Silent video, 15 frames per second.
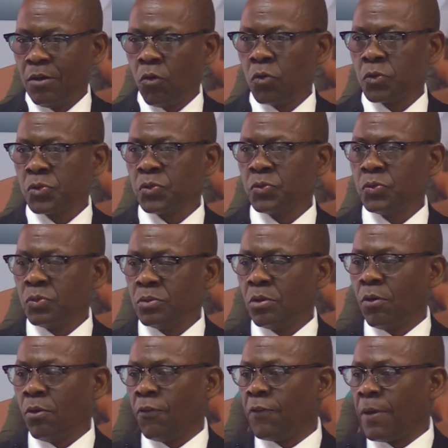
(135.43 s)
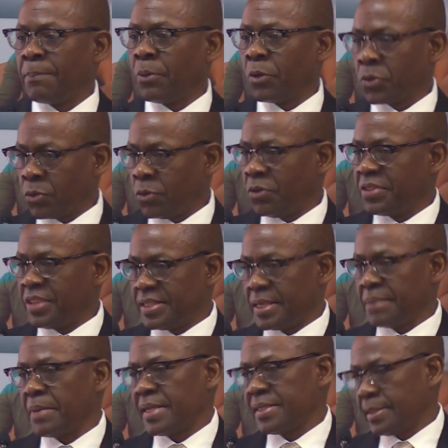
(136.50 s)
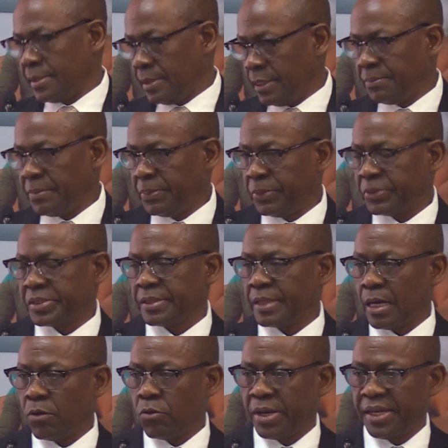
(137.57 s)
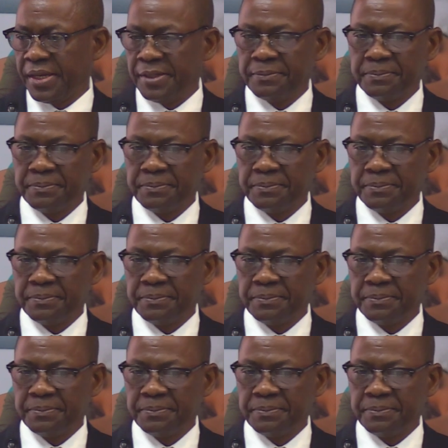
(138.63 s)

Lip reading: or to overborrow on the same asset. Let me put it that way.